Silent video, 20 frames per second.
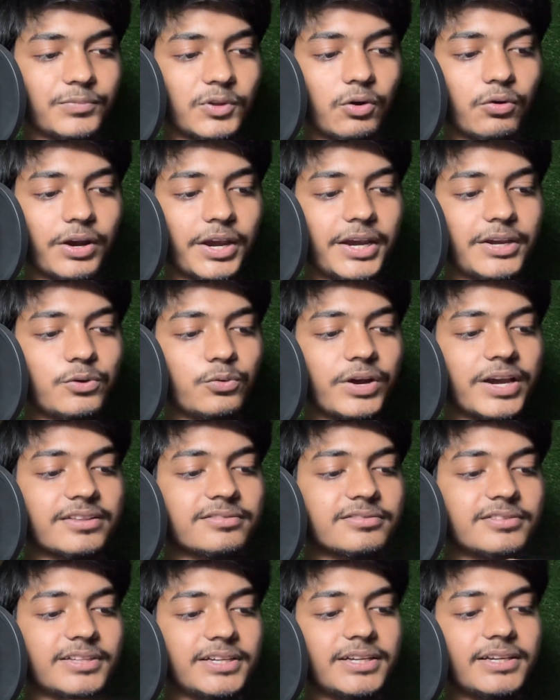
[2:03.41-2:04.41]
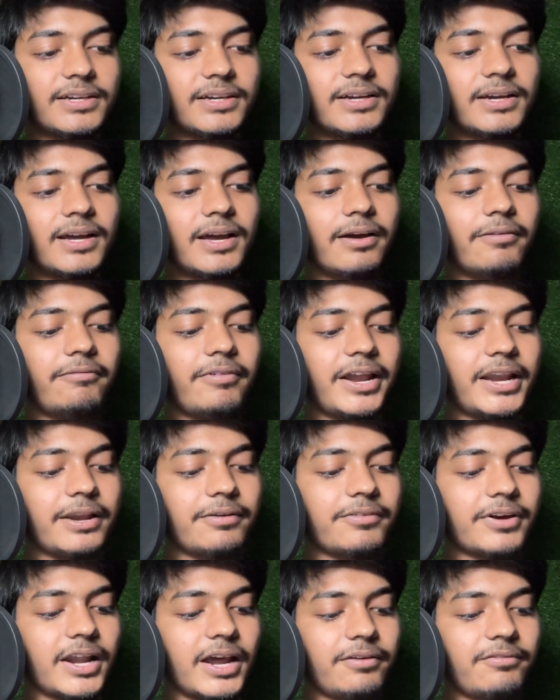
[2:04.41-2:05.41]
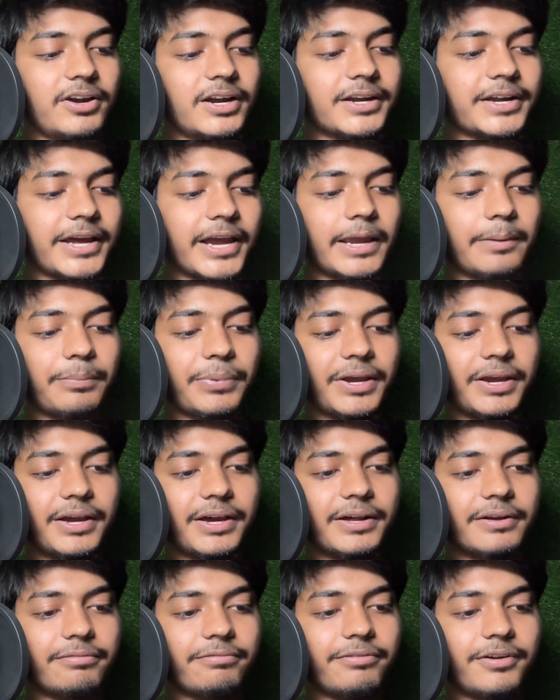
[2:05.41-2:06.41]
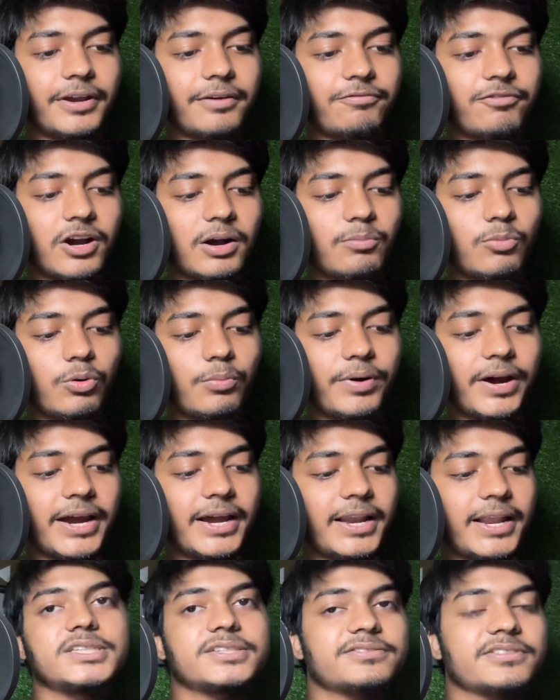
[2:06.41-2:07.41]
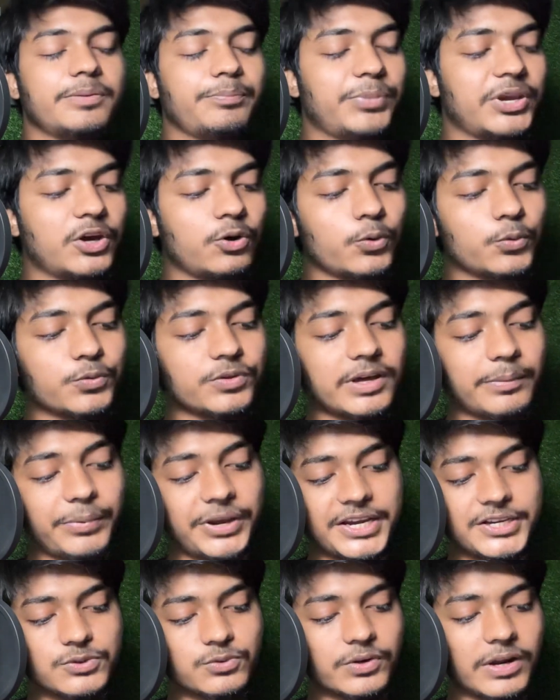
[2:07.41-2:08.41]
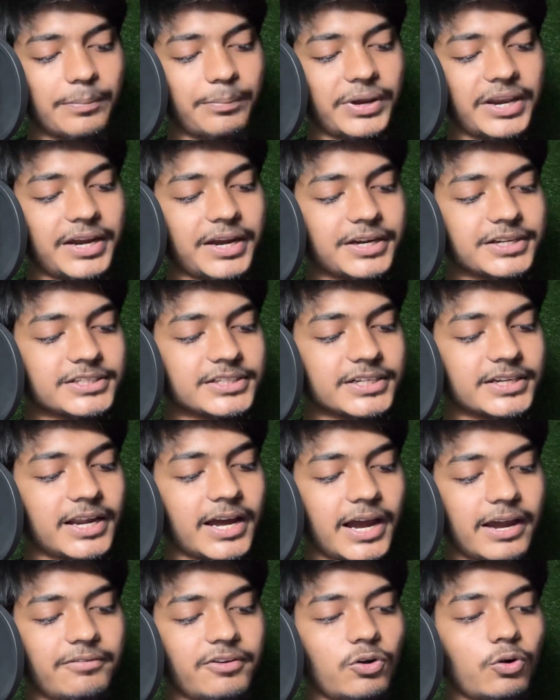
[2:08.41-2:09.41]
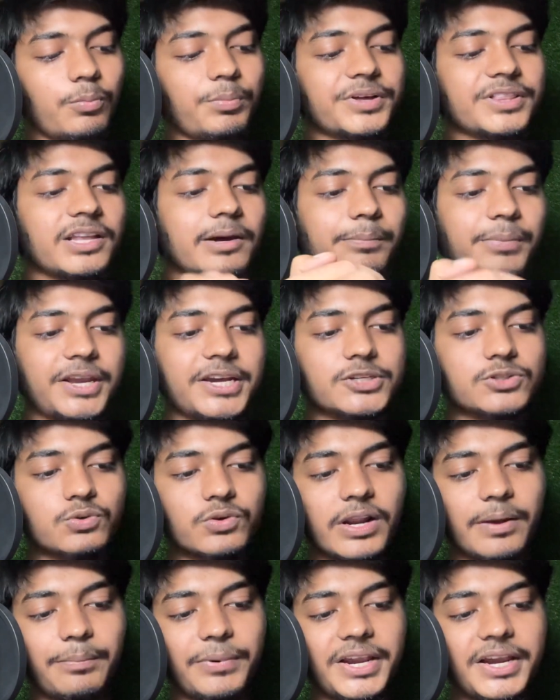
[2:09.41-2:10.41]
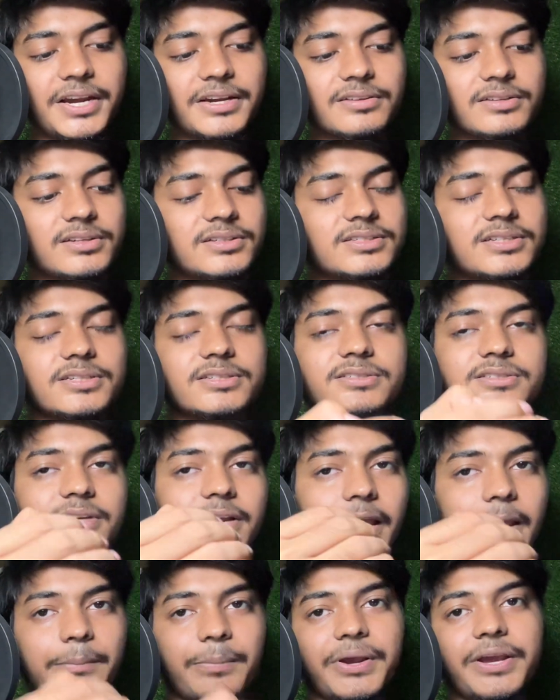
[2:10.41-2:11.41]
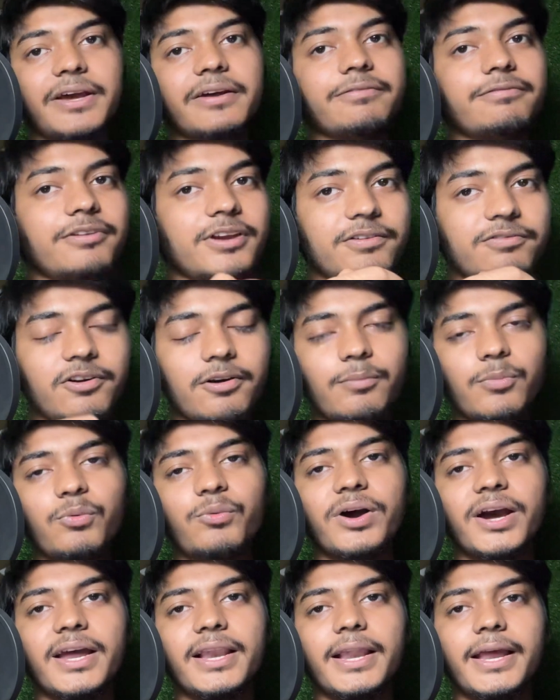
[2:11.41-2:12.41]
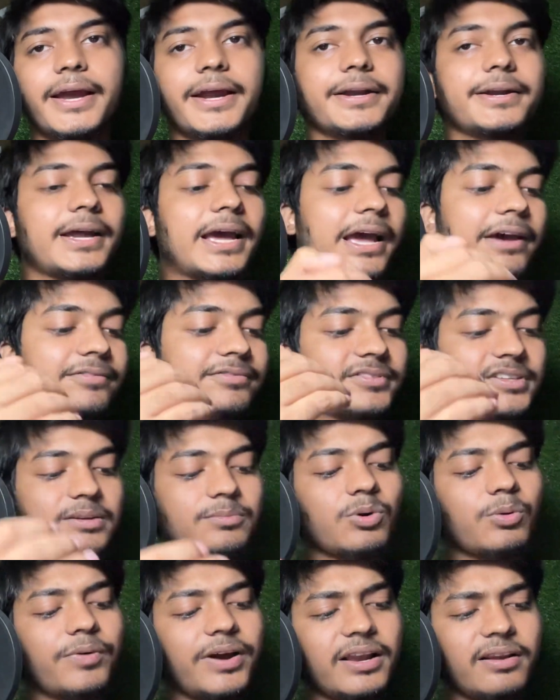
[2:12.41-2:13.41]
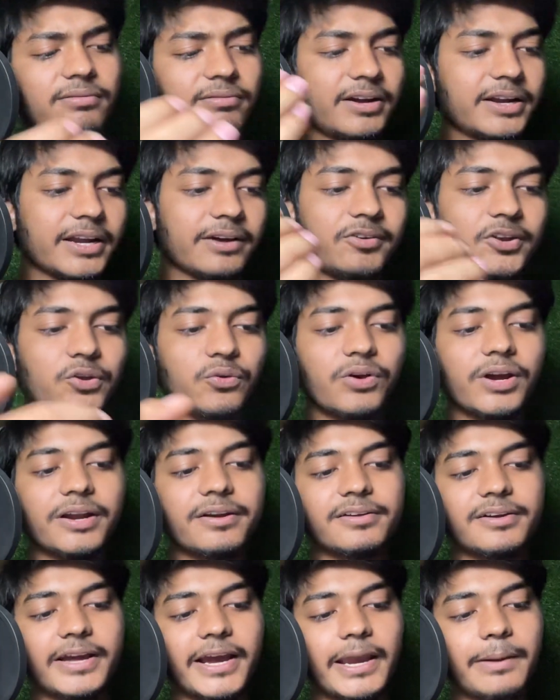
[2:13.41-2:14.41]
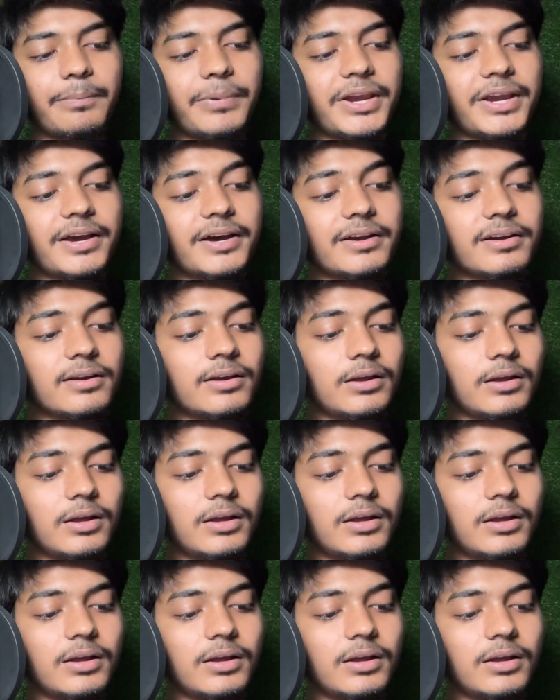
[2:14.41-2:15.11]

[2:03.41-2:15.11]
Okay, you can see whenever I will type here FIFA Mobile, just simply go to the Play Store application. I will open the Play Store application, just type here FIFA Mobile and FC Mobile, whatever you can type here.